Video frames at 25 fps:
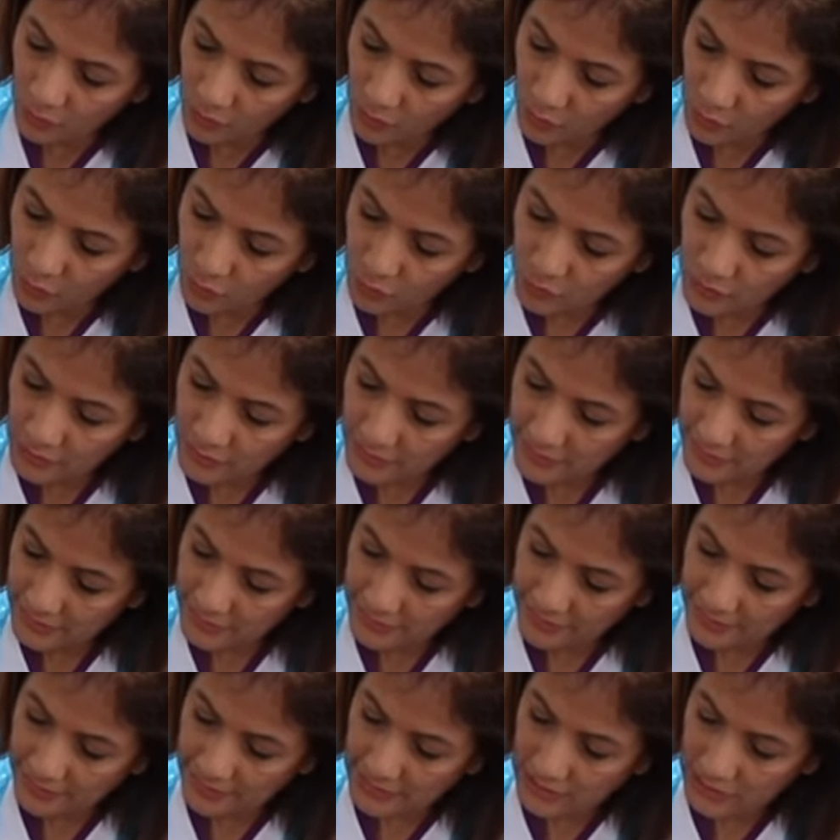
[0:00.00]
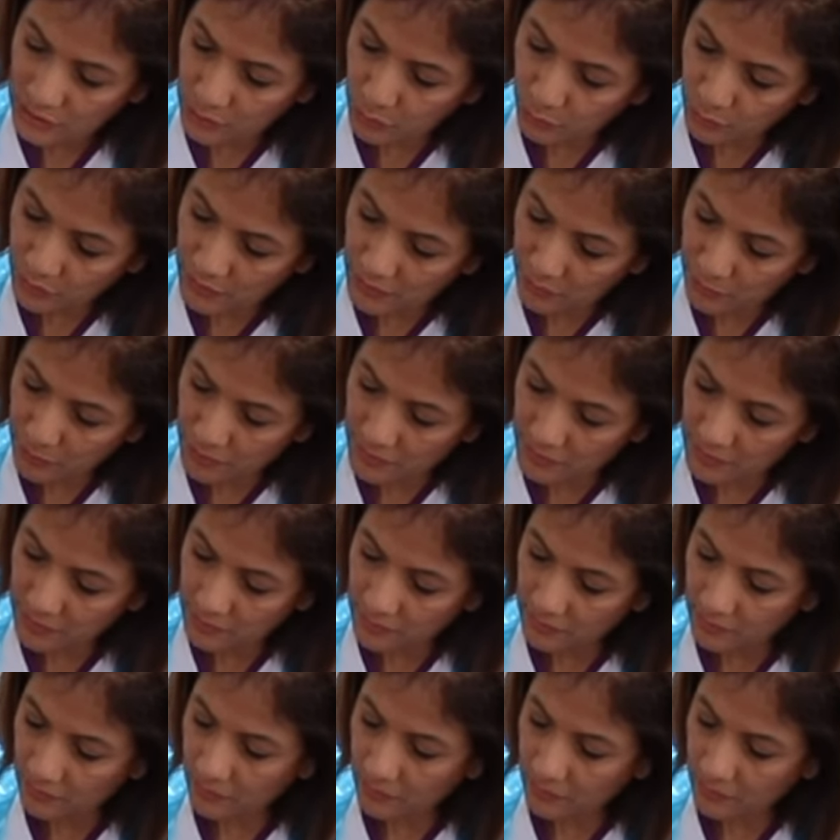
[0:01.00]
alternate hand sweeps